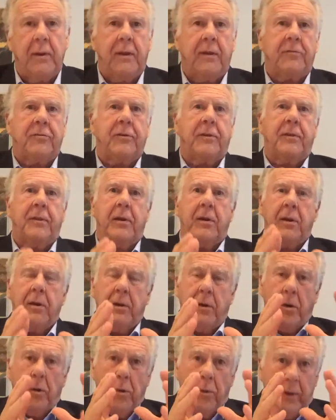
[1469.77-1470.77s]
And so our
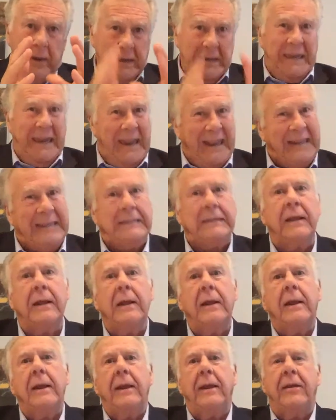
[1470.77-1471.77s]
whole intent
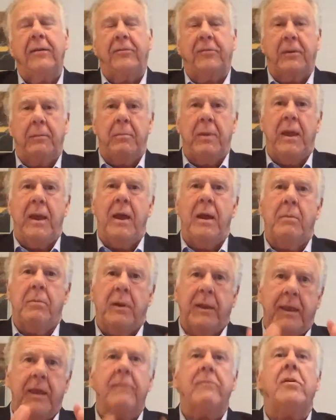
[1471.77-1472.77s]
is to be able
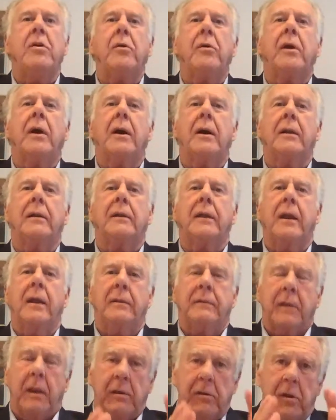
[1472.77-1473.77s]
to give you content
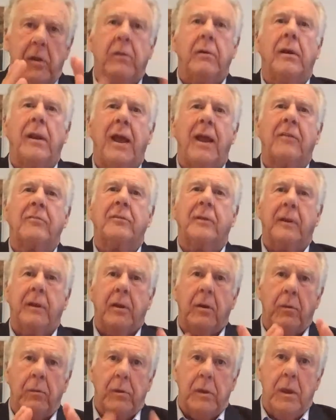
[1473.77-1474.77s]
that you can actually
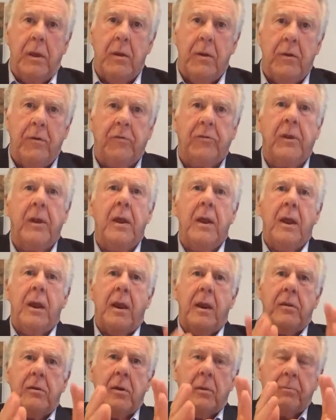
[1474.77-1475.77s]
go use
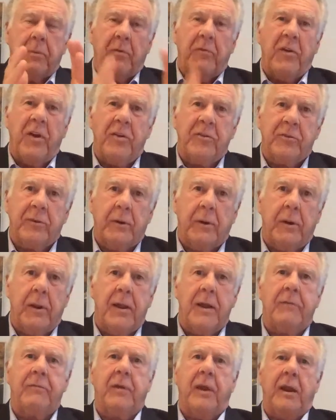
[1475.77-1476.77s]
in your professional
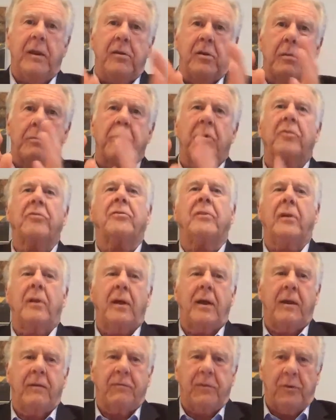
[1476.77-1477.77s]
life and your personal
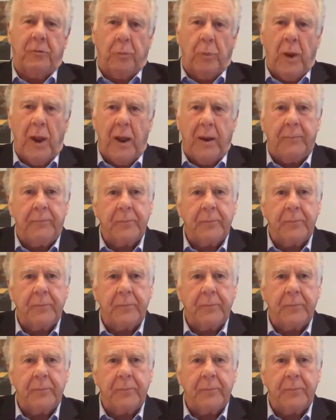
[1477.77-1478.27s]
life as well.